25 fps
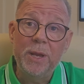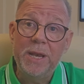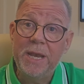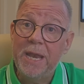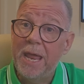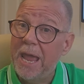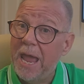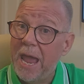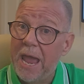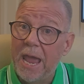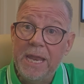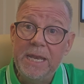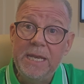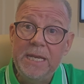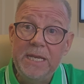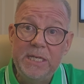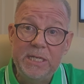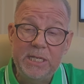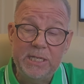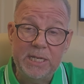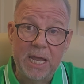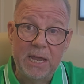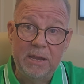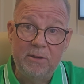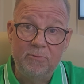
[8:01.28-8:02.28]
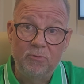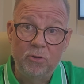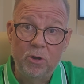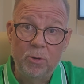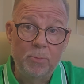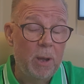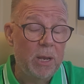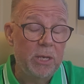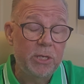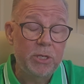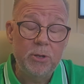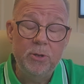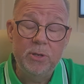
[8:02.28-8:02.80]
in any
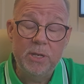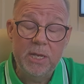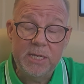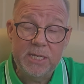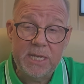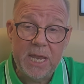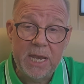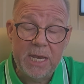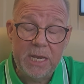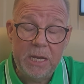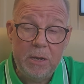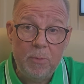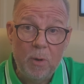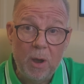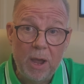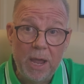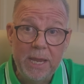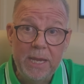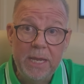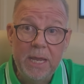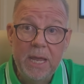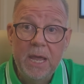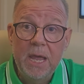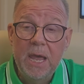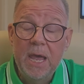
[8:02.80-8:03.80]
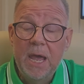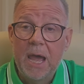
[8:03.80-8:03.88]
stateroom. I do this anyway,